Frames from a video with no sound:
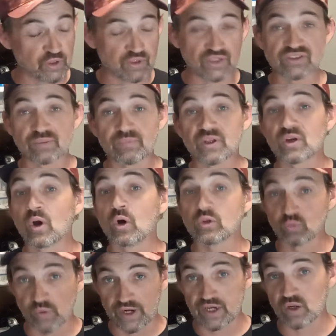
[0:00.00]
where you get something
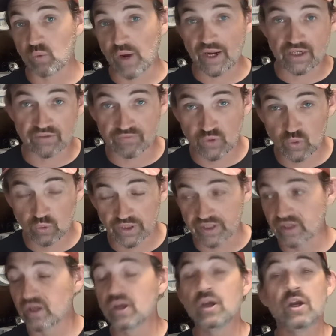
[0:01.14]
called radioactive
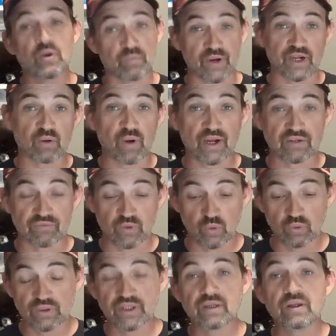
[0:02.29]
cooling. Radioactive
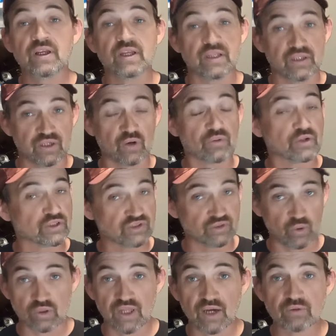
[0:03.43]
cooling, you know, there's
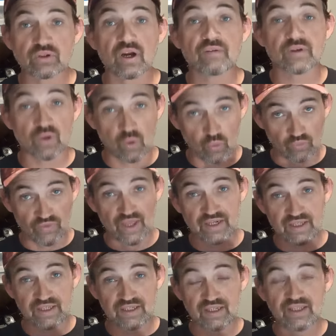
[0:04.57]
no cloud cover to hold
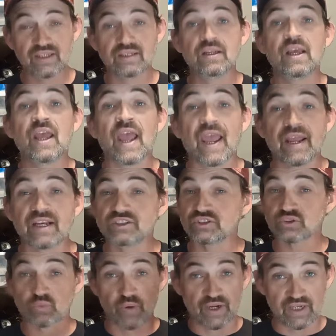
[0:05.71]
that heat in, and it
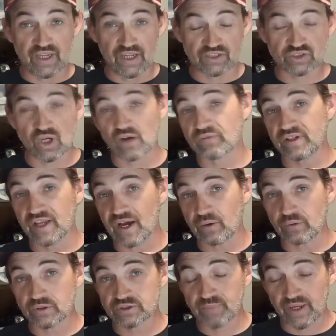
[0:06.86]
just radiates off into
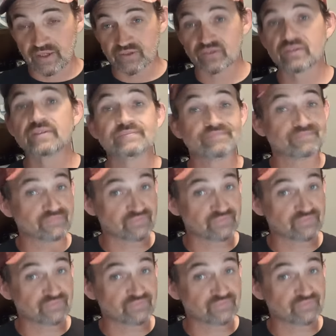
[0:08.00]
outer space.